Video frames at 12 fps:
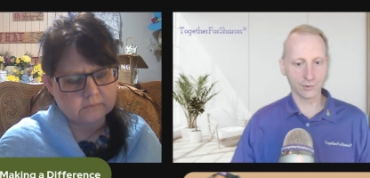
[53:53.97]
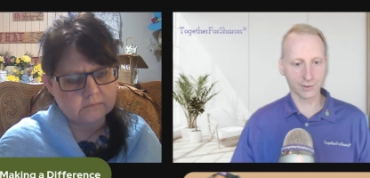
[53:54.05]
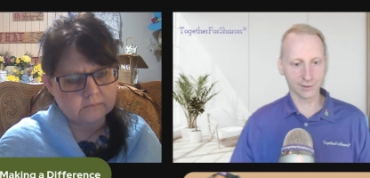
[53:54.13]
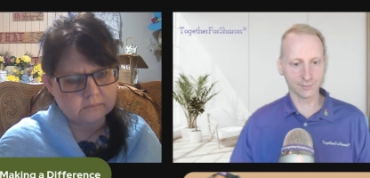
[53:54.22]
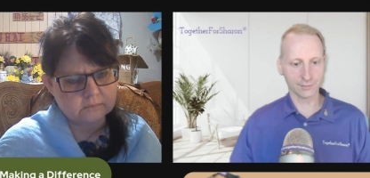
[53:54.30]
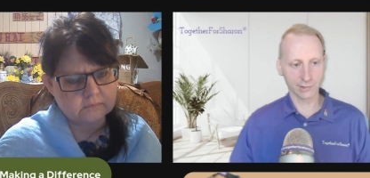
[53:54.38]

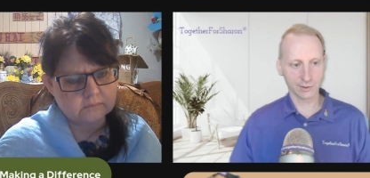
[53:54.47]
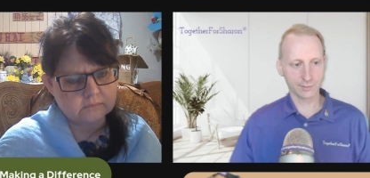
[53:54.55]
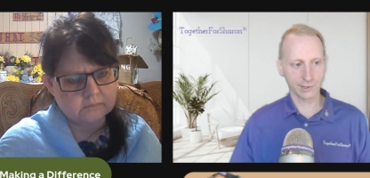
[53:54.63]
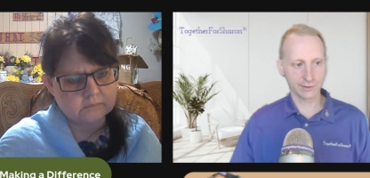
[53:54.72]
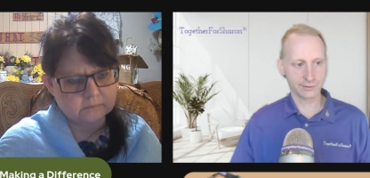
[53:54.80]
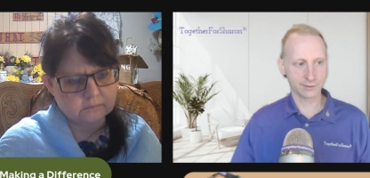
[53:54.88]
Speaker 1: important
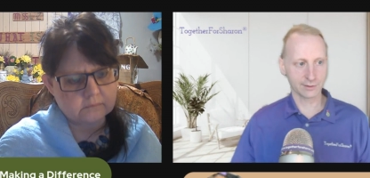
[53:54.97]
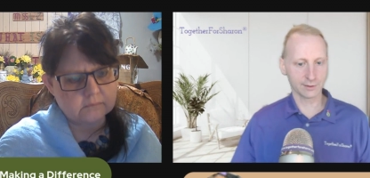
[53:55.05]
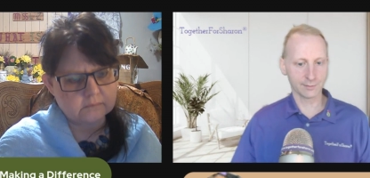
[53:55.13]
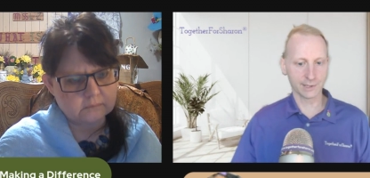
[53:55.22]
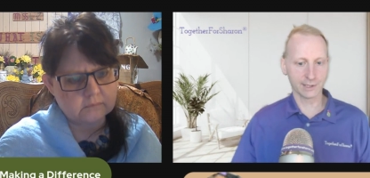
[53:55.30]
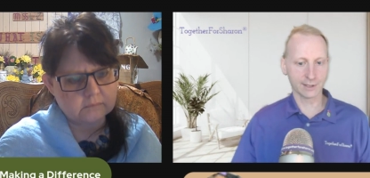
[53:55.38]
book
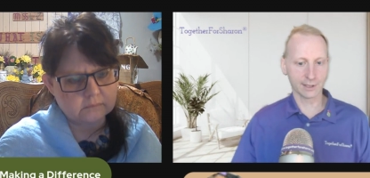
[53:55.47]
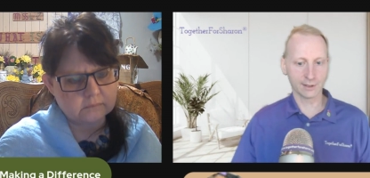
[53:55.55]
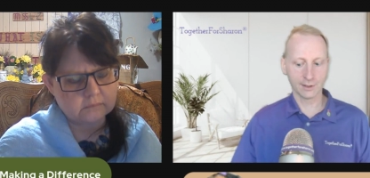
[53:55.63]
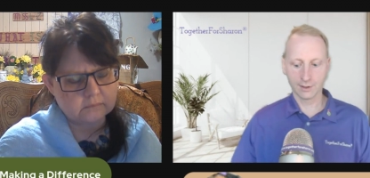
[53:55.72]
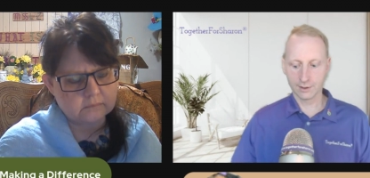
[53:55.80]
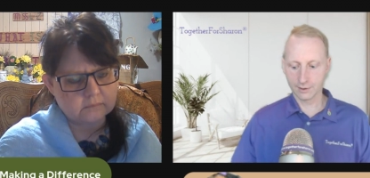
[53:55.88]
personally to me
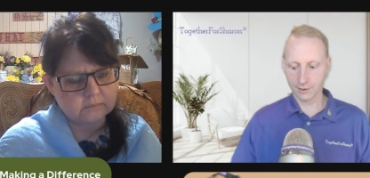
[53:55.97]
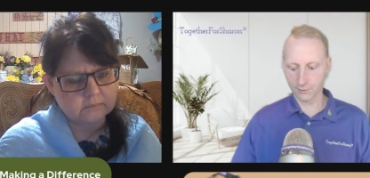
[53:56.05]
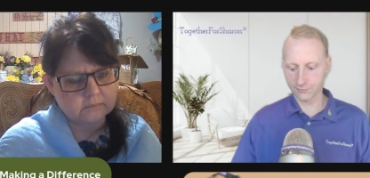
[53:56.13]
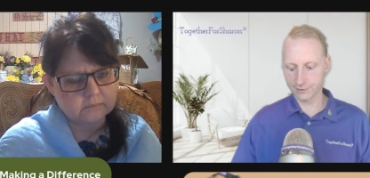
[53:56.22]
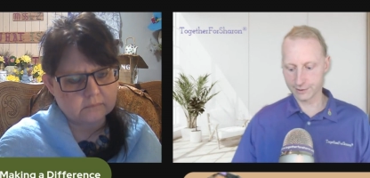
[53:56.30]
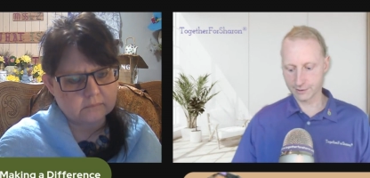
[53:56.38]
that
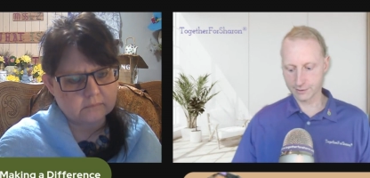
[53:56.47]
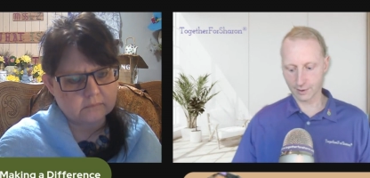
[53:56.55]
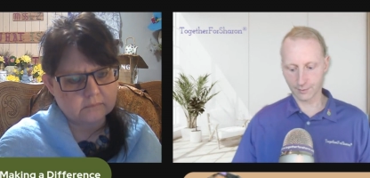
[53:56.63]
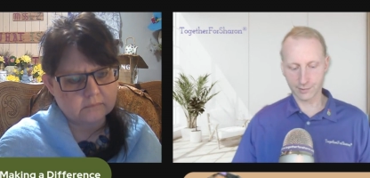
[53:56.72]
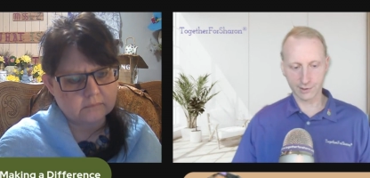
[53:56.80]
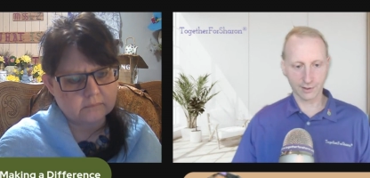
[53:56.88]
hopefully this
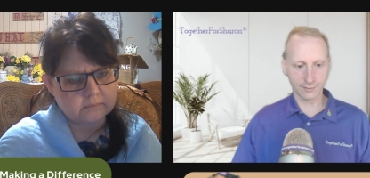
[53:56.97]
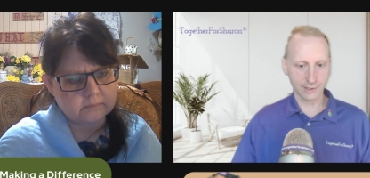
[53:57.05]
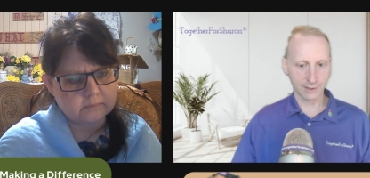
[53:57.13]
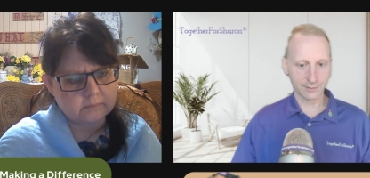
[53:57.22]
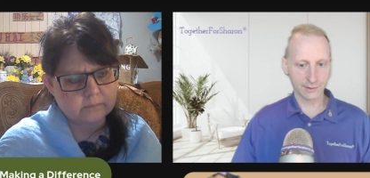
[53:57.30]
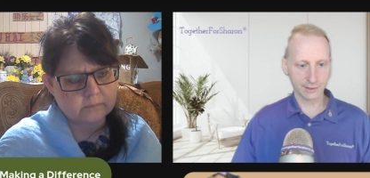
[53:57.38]
summer I'll
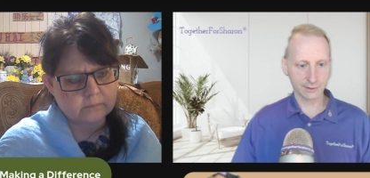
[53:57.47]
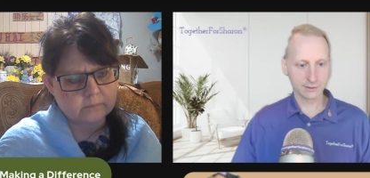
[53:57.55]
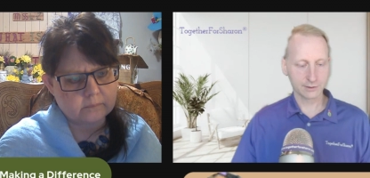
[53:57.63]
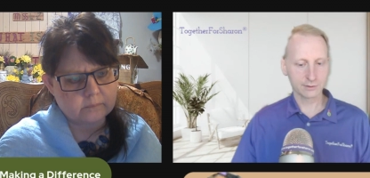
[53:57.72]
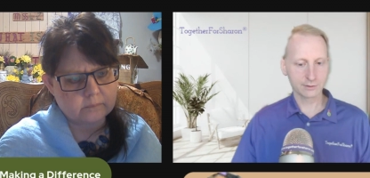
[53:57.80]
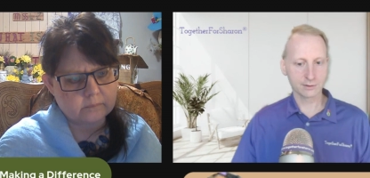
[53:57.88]
be able
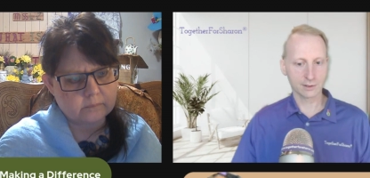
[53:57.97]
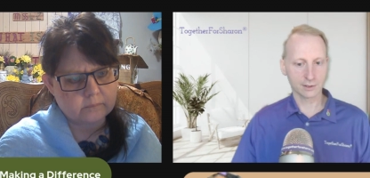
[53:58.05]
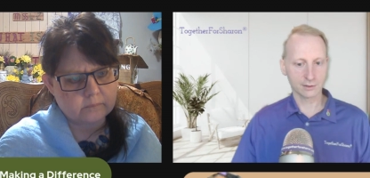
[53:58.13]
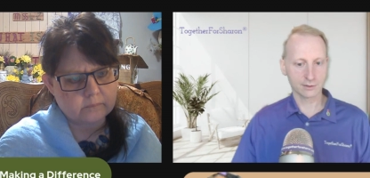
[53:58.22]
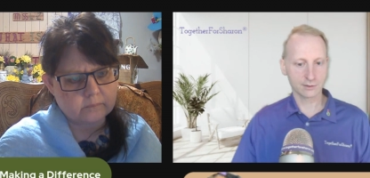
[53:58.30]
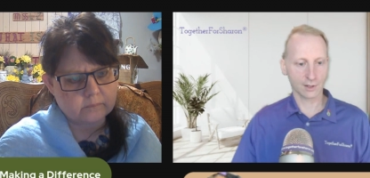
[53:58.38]
to
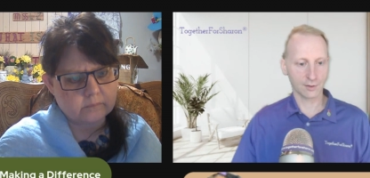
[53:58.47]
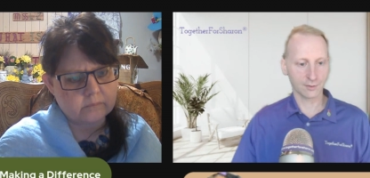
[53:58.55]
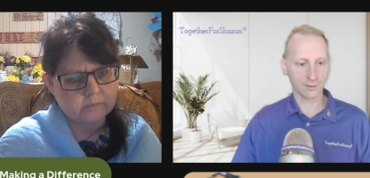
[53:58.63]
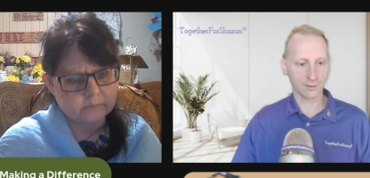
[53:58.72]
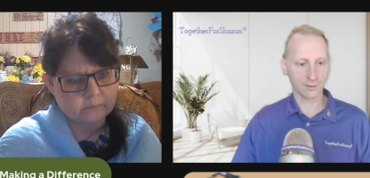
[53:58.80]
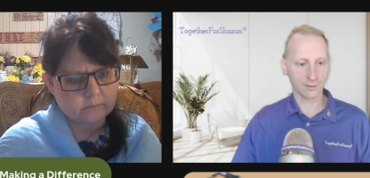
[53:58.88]
to
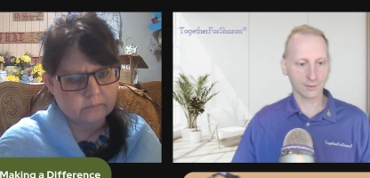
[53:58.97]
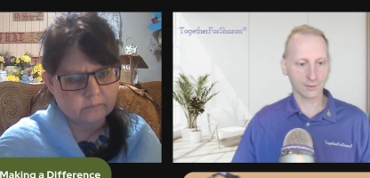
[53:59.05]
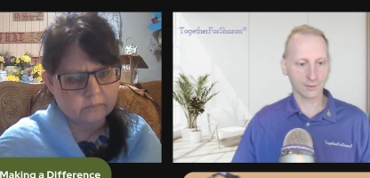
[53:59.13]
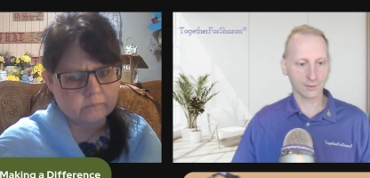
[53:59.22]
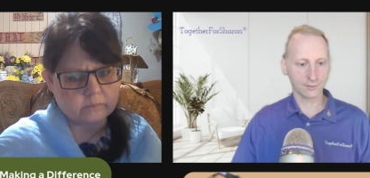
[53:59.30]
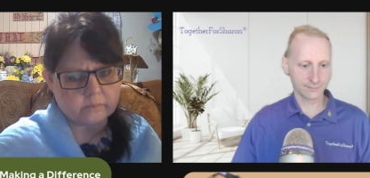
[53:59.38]
start writing.
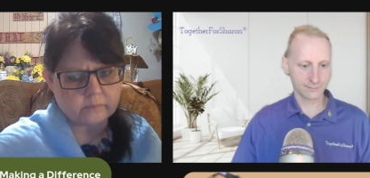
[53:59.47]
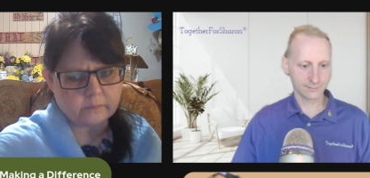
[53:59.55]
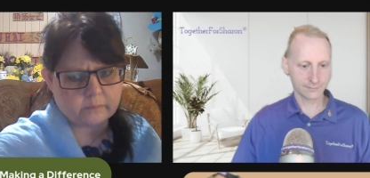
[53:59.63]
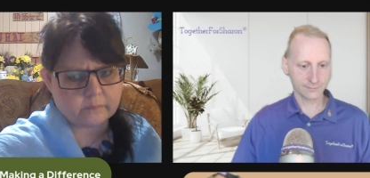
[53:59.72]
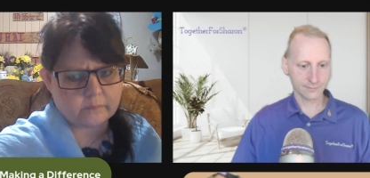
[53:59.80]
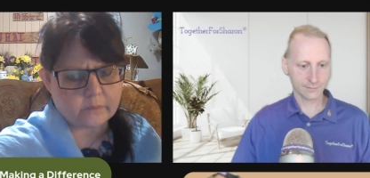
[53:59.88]

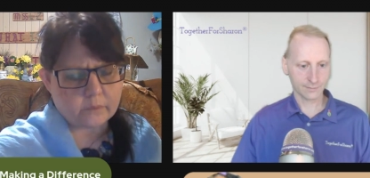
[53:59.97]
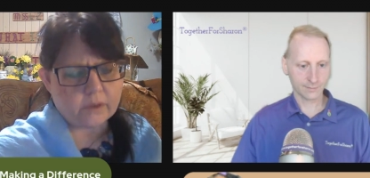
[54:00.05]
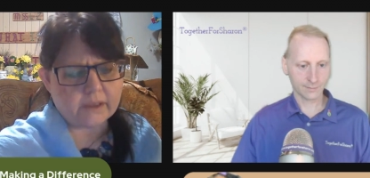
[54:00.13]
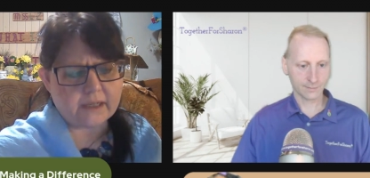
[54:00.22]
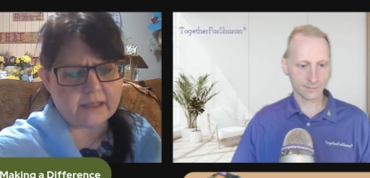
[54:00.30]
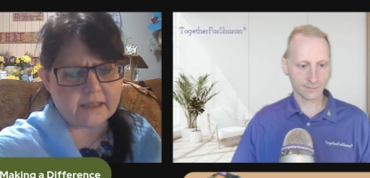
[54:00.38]
Speaker 2: Well, and I
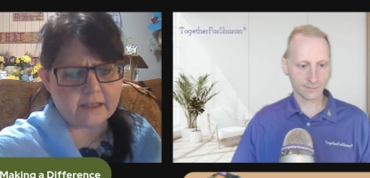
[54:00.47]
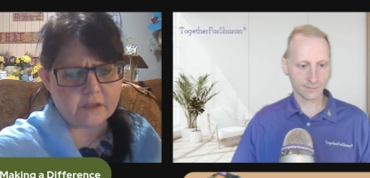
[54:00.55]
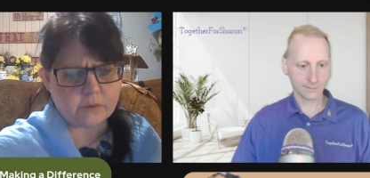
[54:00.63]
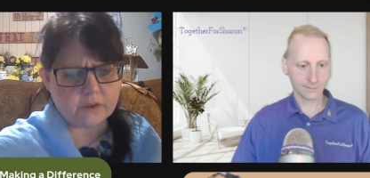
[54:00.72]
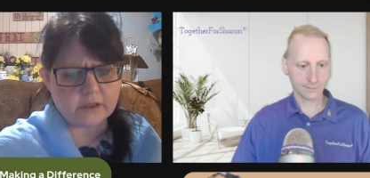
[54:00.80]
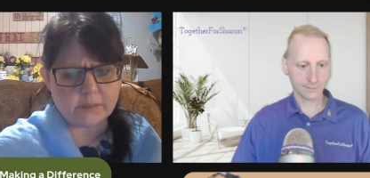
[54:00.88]
think it's
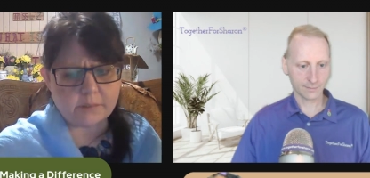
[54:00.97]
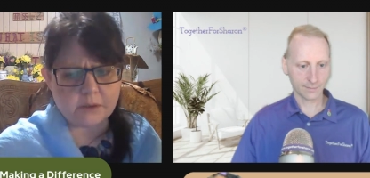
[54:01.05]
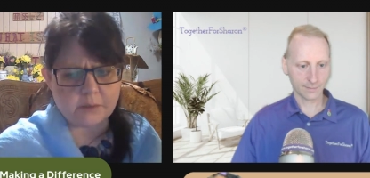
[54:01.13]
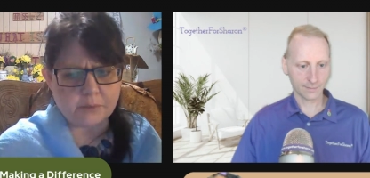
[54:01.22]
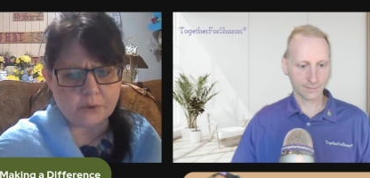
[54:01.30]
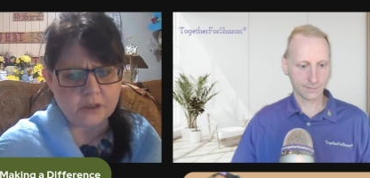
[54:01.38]
really deeply
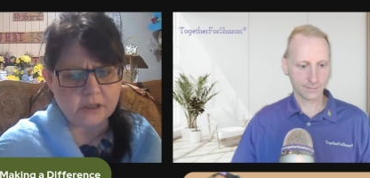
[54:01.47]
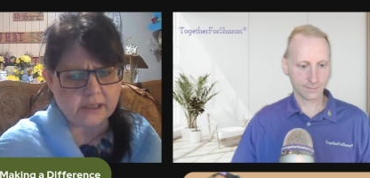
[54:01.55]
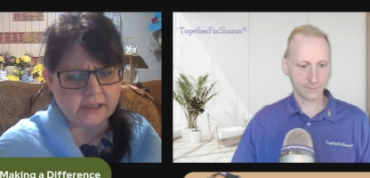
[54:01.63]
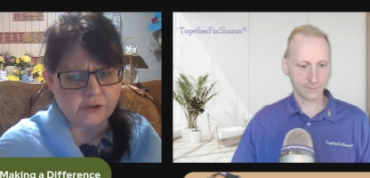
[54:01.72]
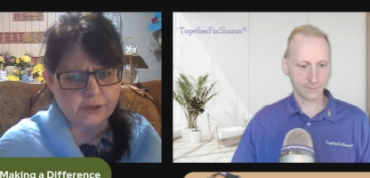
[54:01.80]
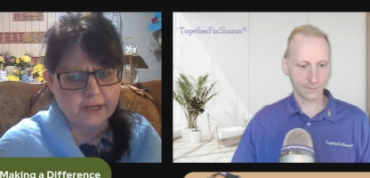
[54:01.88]
important that
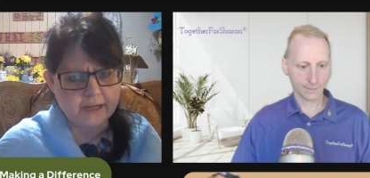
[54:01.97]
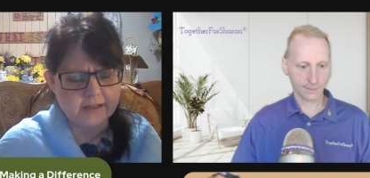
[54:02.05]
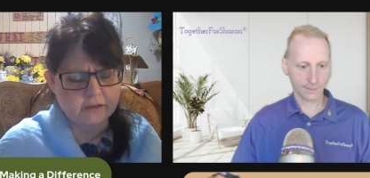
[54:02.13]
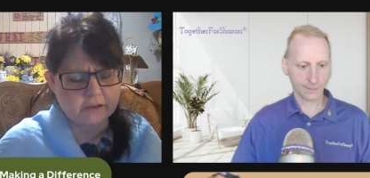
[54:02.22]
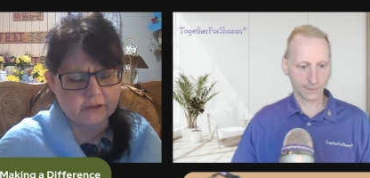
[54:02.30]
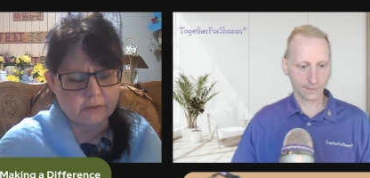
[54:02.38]
you get it out
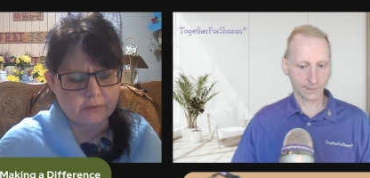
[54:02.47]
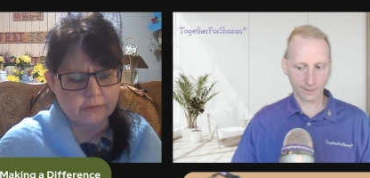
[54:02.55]
there,